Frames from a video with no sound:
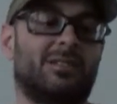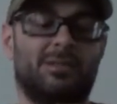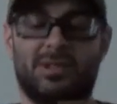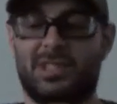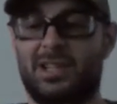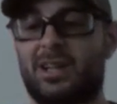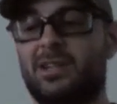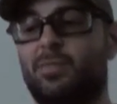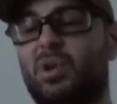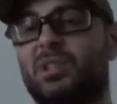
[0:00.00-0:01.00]
those
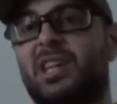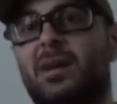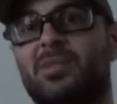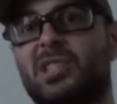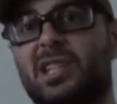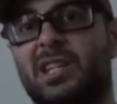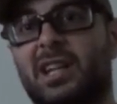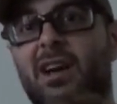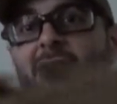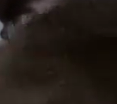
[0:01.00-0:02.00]
uh, pull tabs
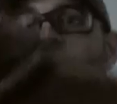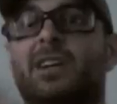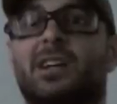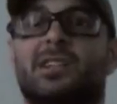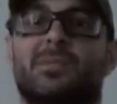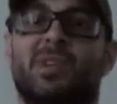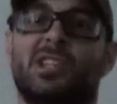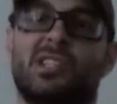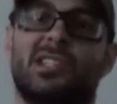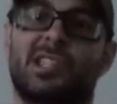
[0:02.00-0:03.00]
sticking out. Uh,
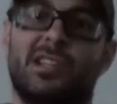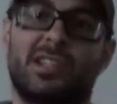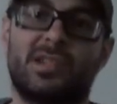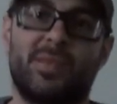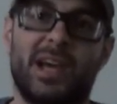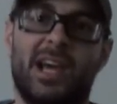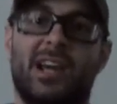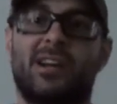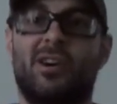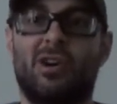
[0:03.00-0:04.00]
dimensions on this
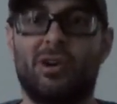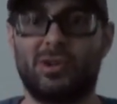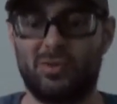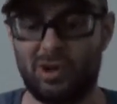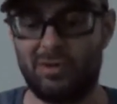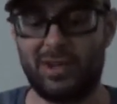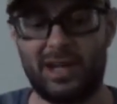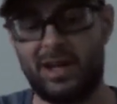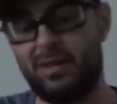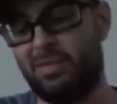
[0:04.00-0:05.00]
bag are 12
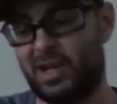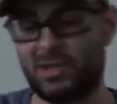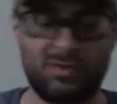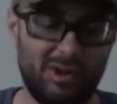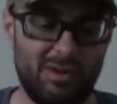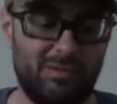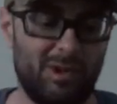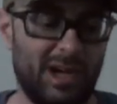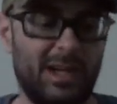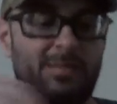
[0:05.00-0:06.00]
high by 12
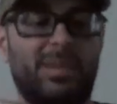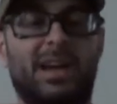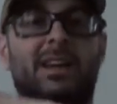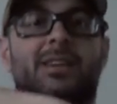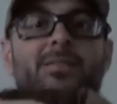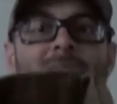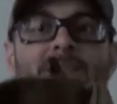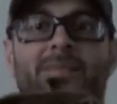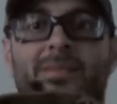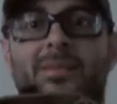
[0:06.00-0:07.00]
wide by
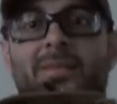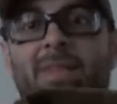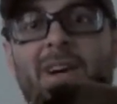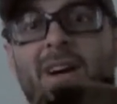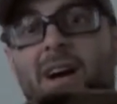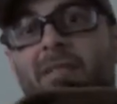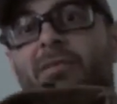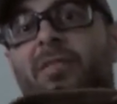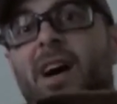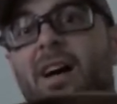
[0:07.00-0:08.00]
uh,
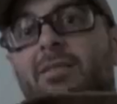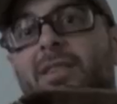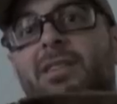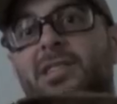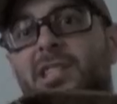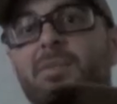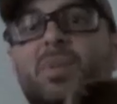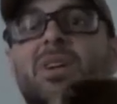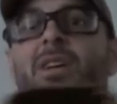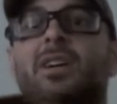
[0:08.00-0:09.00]
5 deep,
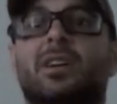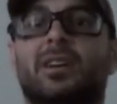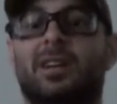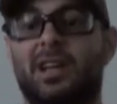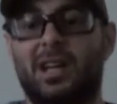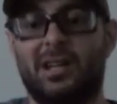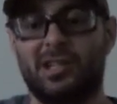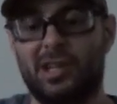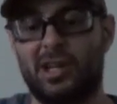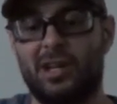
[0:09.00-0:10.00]

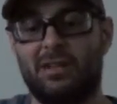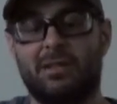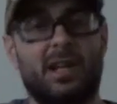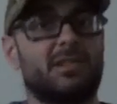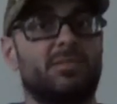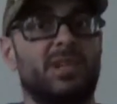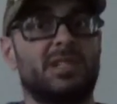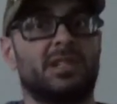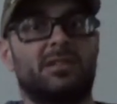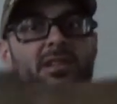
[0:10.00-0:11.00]
and uh, that's
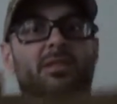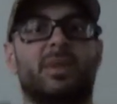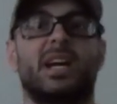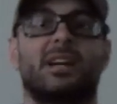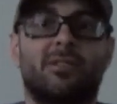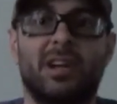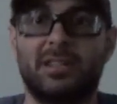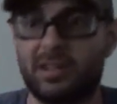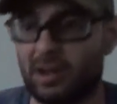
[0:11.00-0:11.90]
basically the bag right